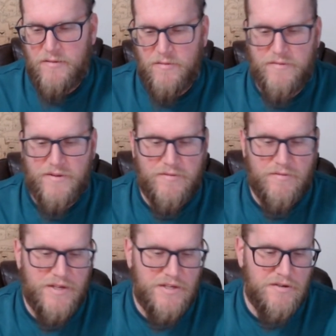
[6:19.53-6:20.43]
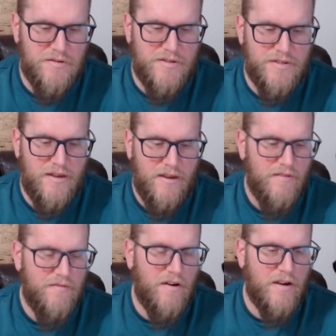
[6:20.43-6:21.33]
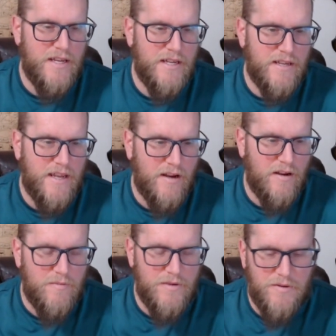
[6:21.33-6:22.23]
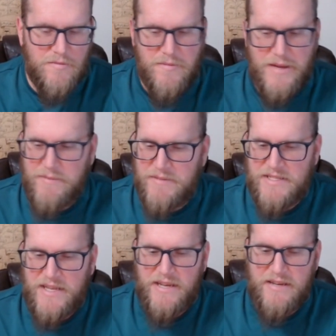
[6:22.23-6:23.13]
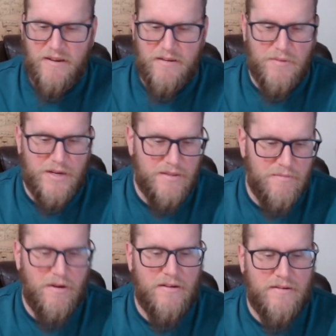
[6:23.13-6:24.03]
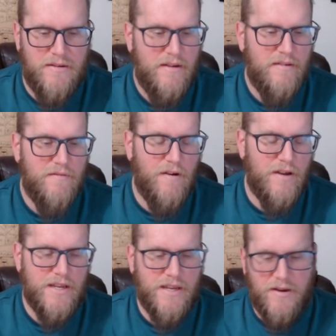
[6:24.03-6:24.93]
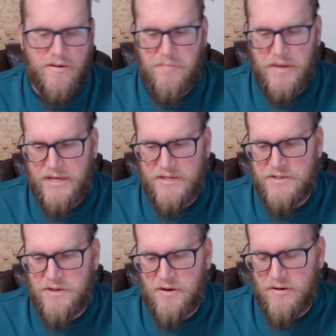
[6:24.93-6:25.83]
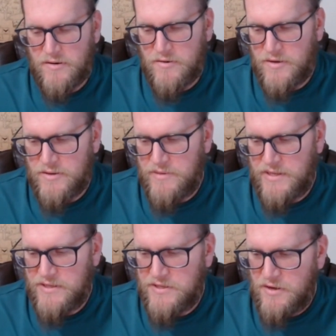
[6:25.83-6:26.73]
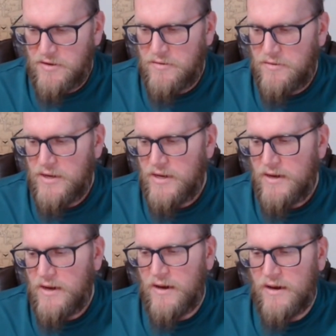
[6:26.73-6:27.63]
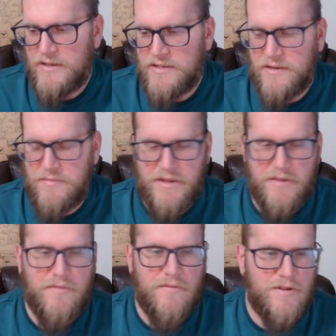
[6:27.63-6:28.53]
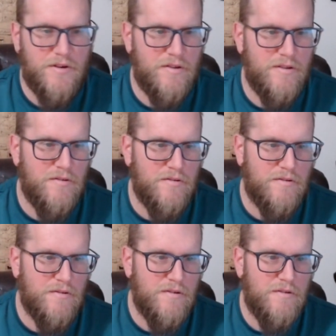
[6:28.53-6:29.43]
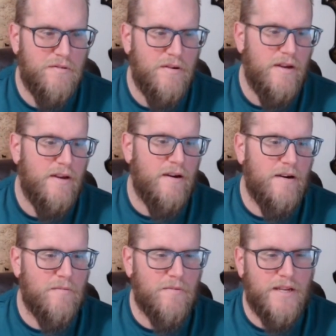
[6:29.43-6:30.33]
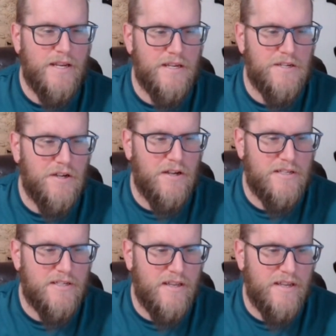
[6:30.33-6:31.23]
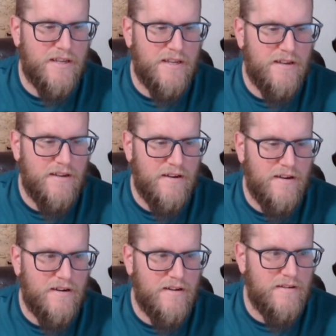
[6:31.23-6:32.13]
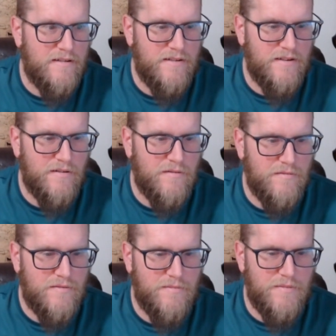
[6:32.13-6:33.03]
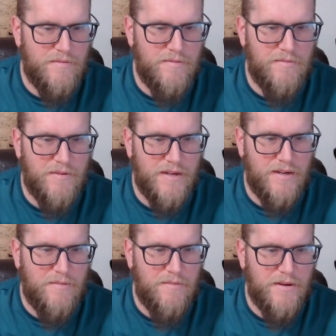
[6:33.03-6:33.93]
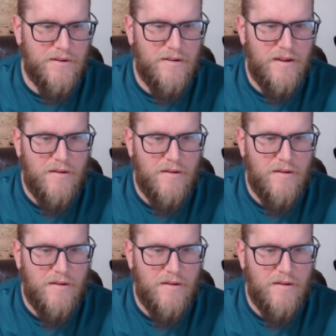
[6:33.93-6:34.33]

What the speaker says: We've done reshoots. Foggy and Karen, we knew we made a mistake not bringing them on. Foggy and Karen Page are going to be in the show. It's going to be a return of the old crew. We're getting shots like, let me bring it up here.